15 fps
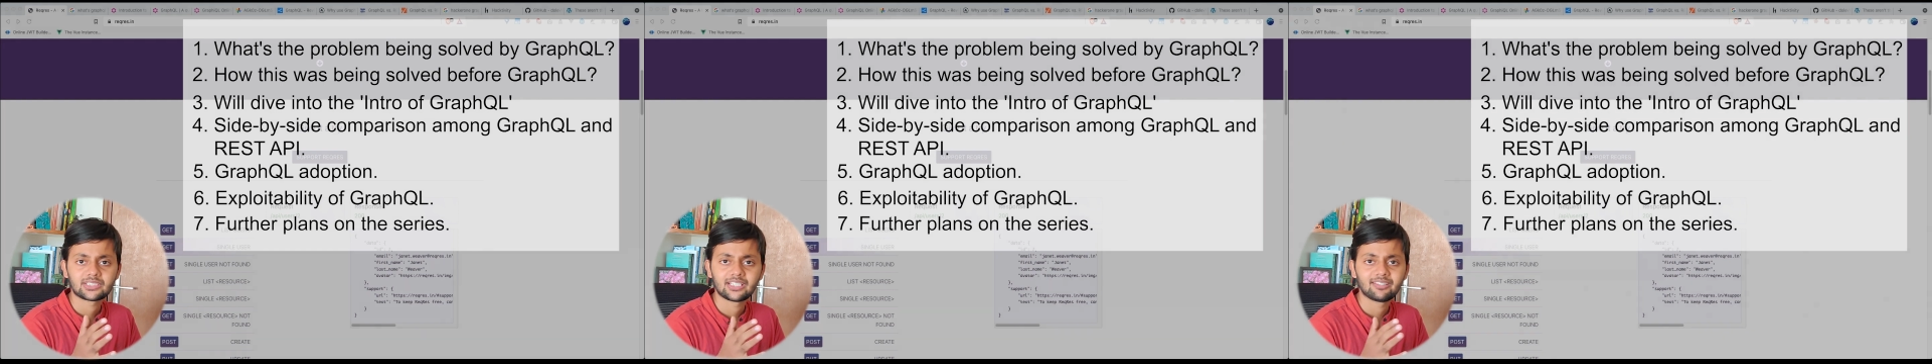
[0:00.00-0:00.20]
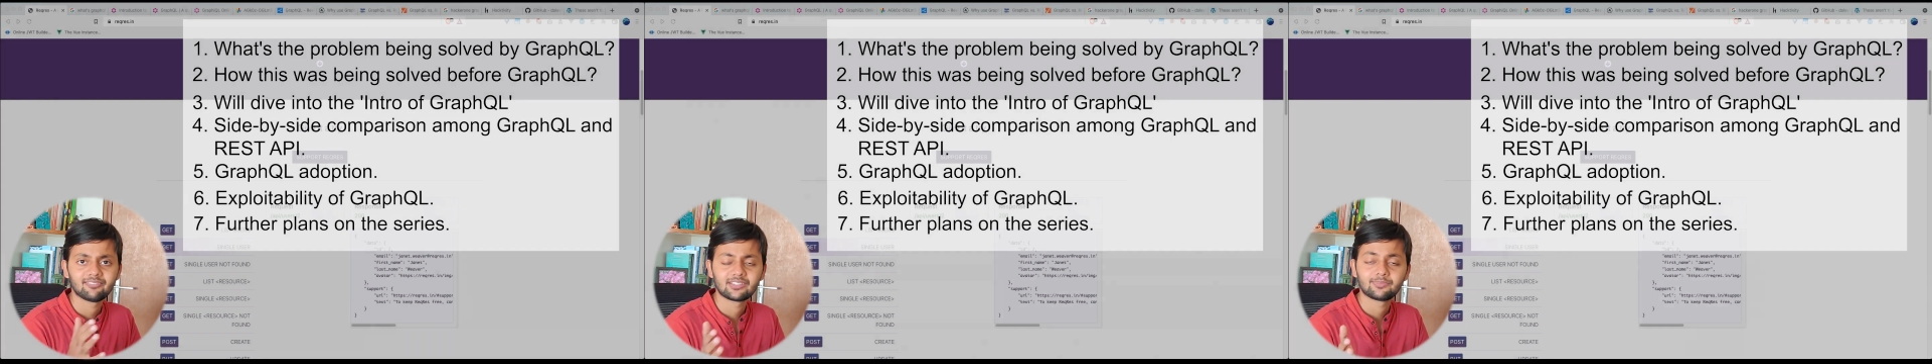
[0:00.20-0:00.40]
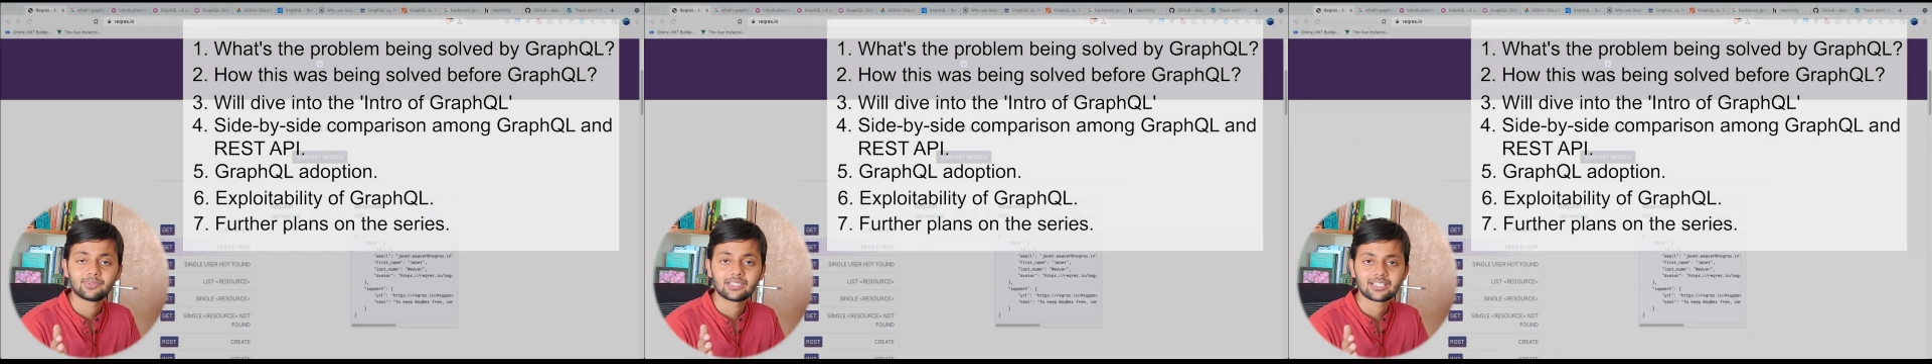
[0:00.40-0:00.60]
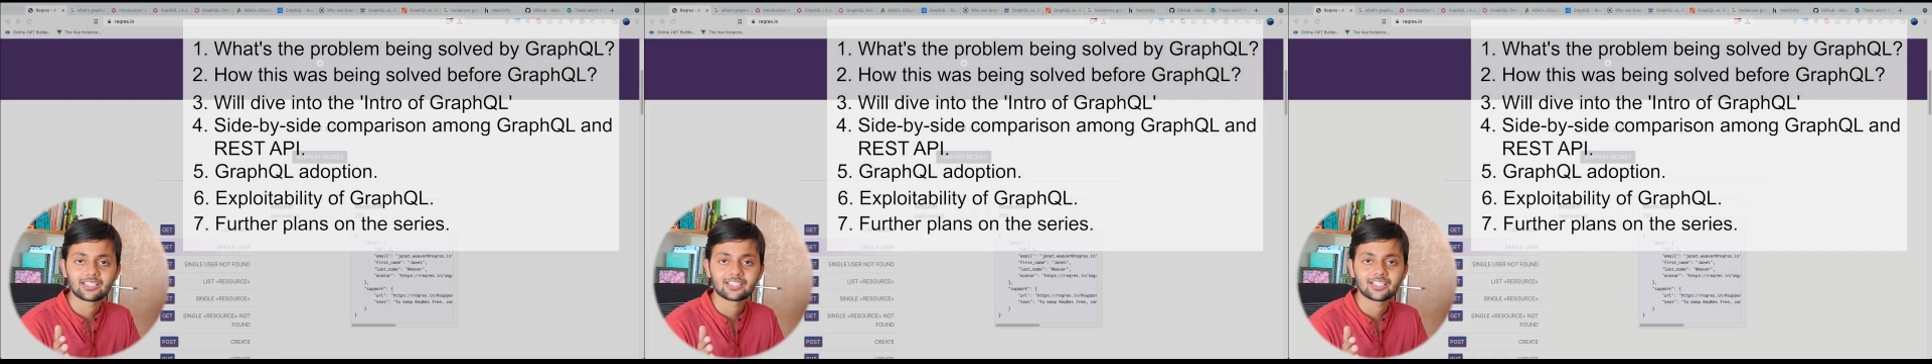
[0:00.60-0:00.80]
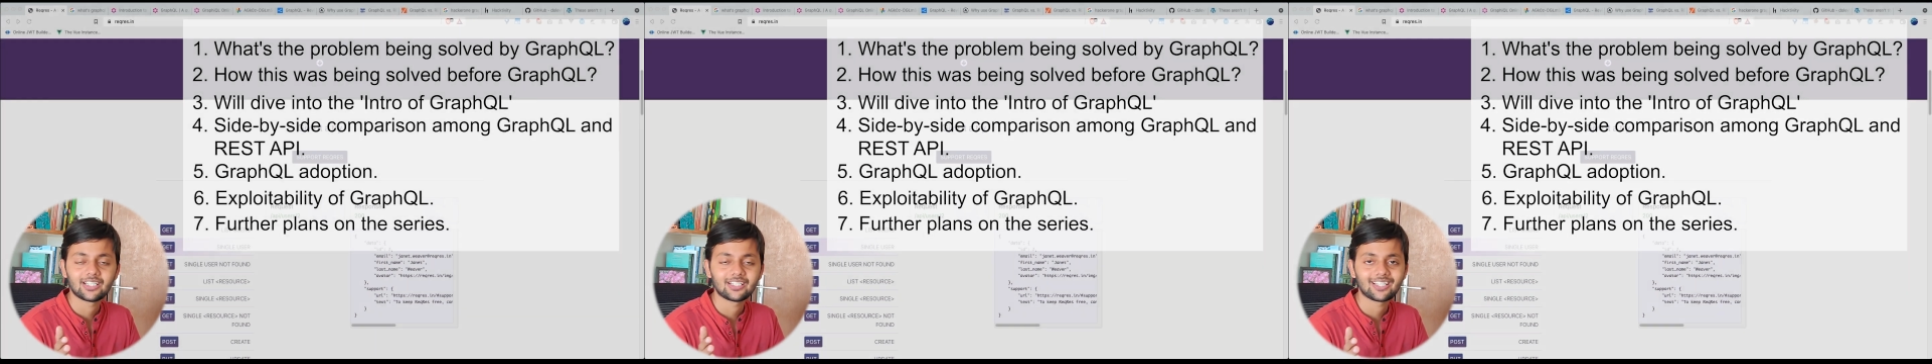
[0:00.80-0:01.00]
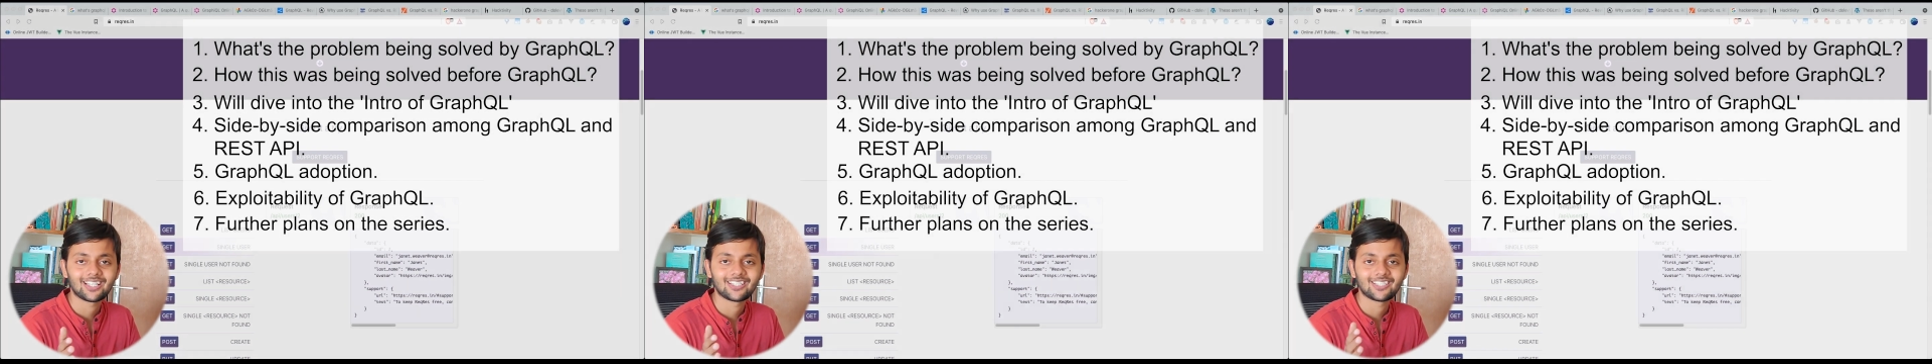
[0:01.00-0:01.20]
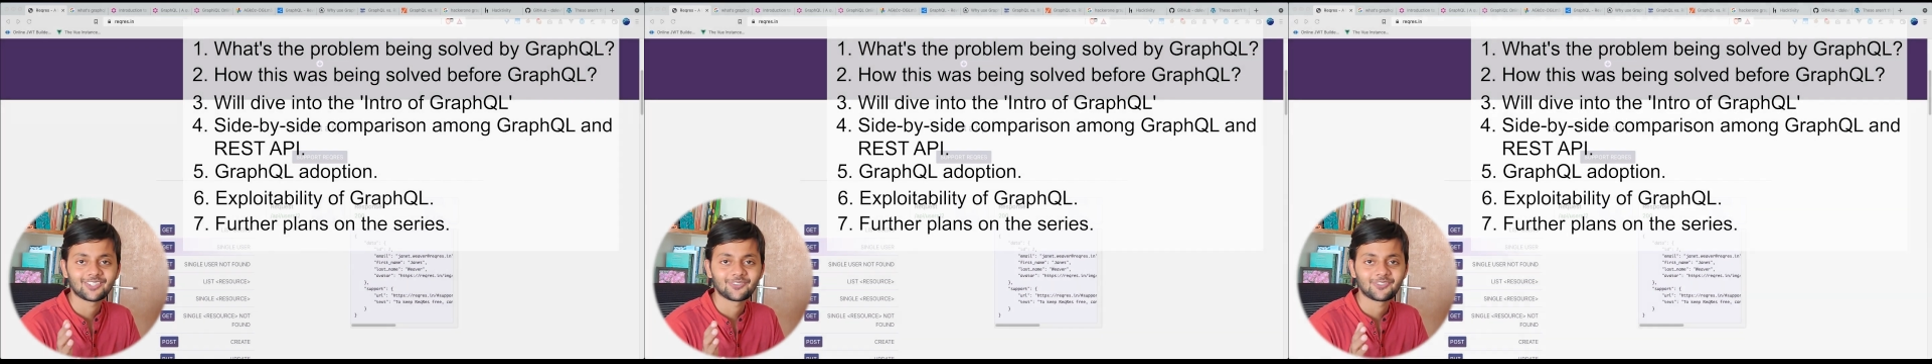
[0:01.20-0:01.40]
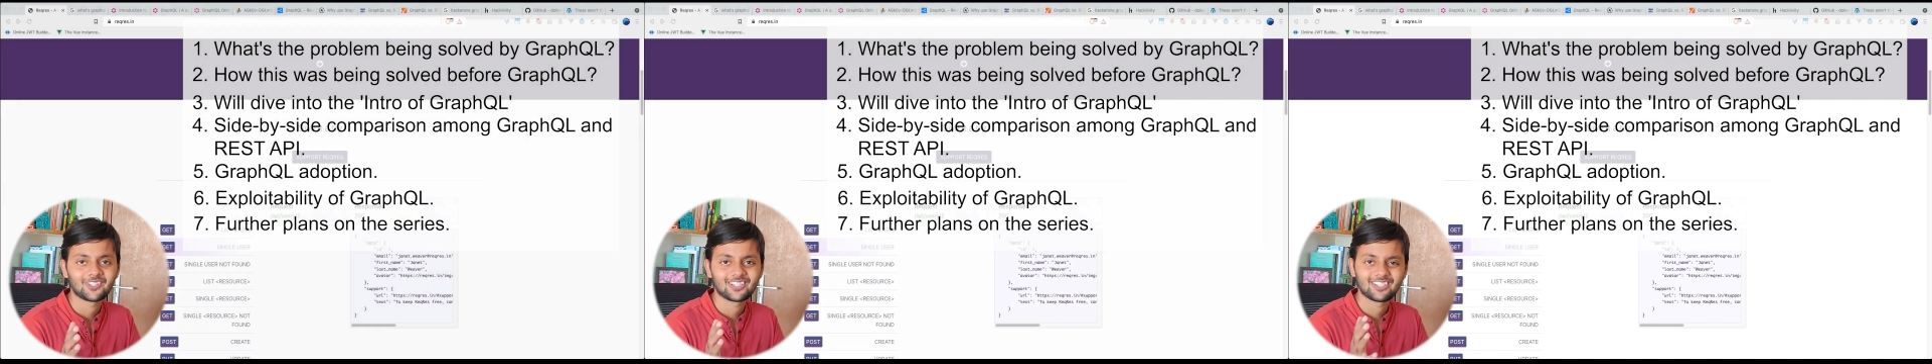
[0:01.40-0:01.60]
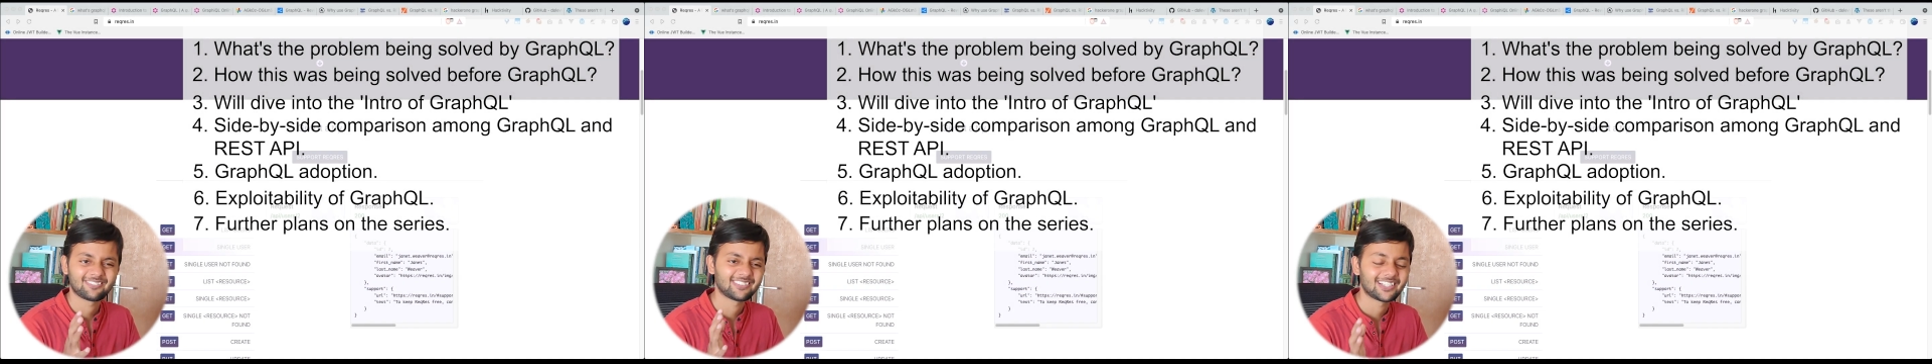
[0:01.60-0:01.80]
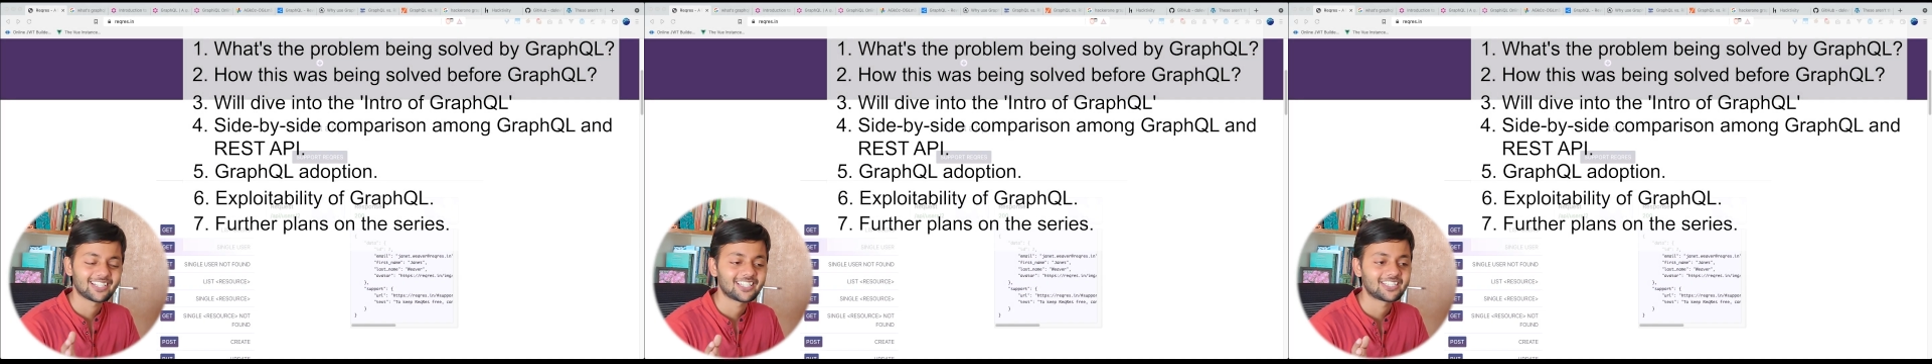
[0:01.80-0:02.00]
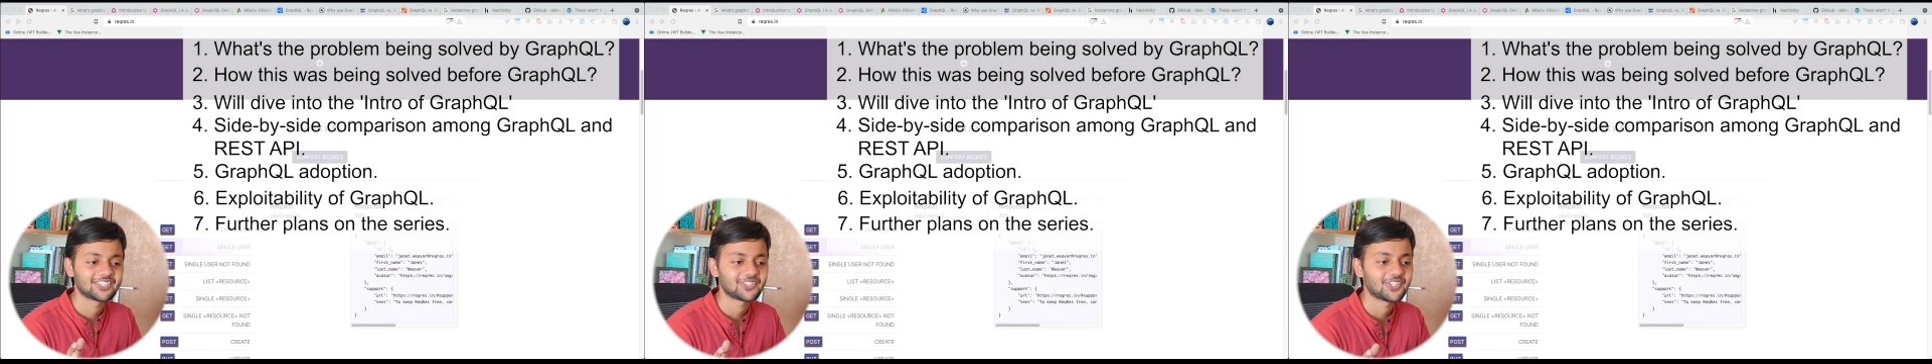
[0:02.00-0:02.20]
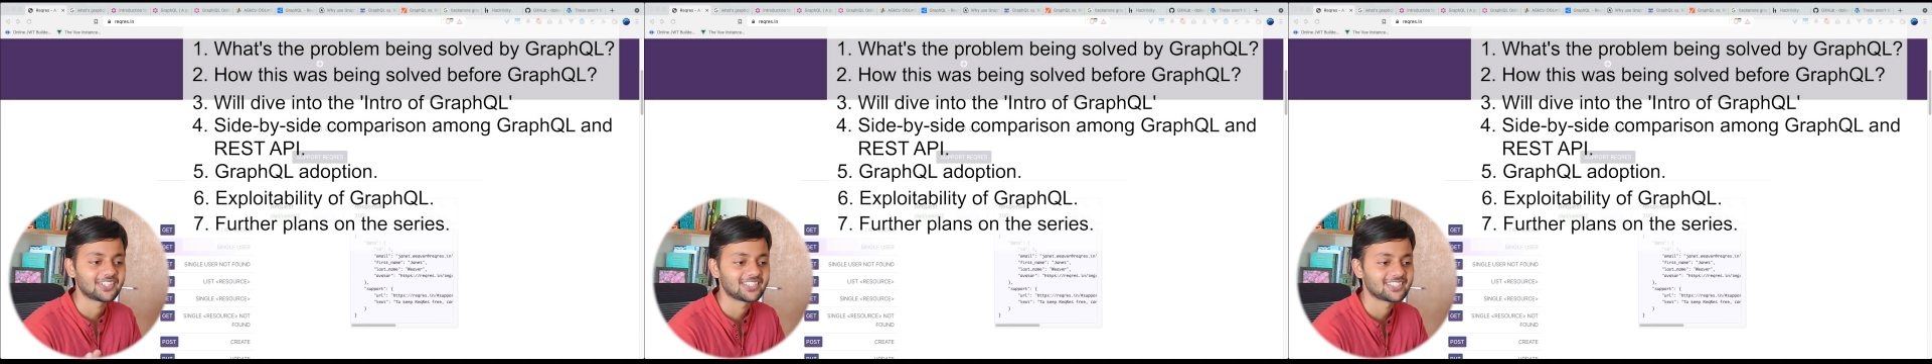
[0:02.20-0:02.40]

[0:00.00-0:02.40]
stay with me till the end and you would definitely enjoy